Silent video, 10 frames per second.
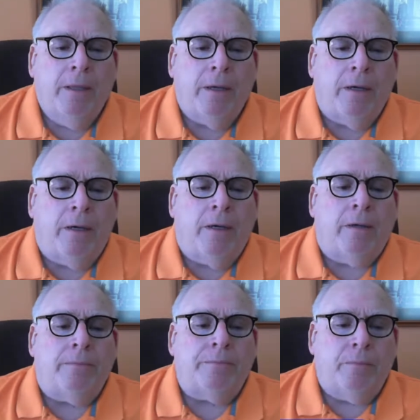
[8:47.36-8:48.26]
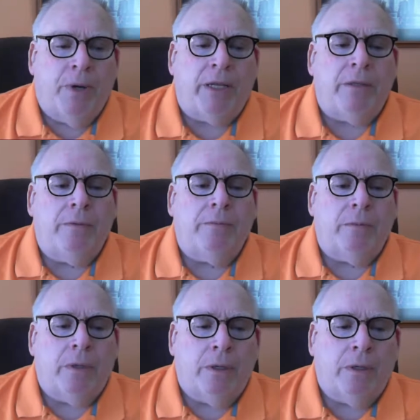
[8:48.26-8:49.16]
But
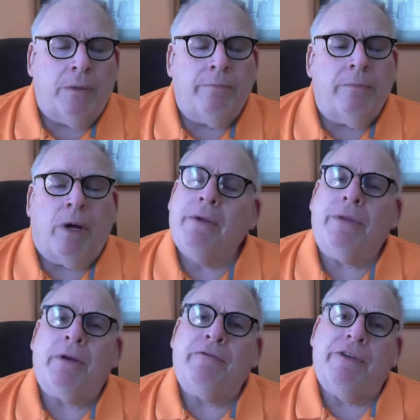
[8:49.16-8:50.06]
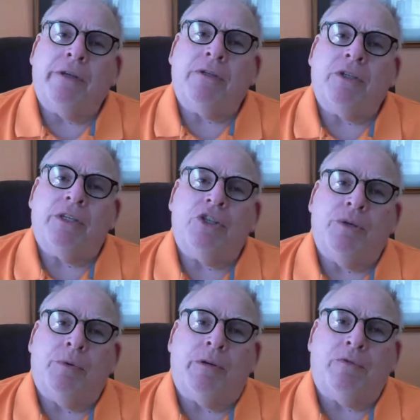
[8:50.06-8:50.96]
Martha feels that
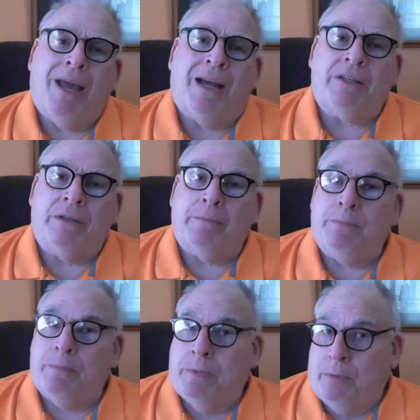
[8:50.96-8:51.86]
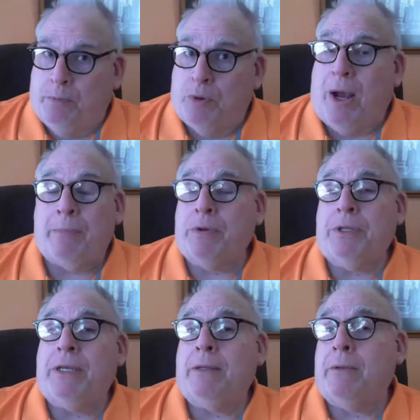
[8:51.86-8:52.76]
she would have reacted
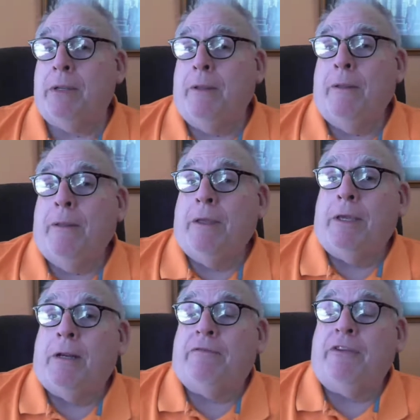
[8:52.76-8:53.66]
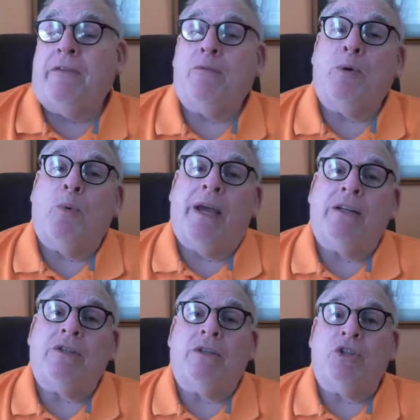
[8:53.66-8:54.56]
properly and in a favorable
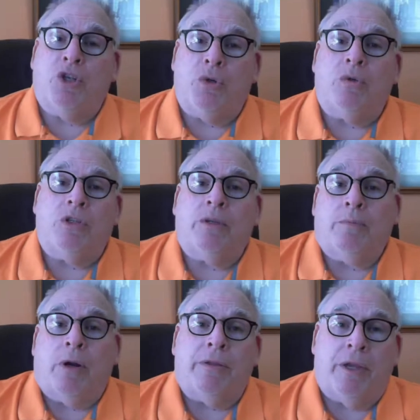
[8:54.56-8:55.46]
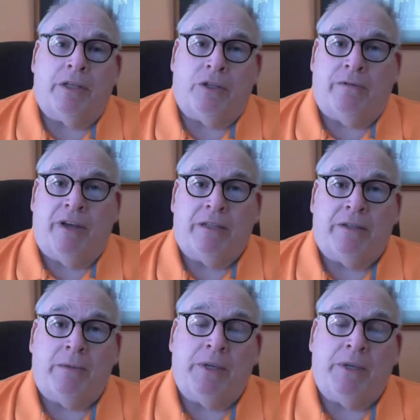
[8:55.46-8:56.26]
way to the chews that Martha has invented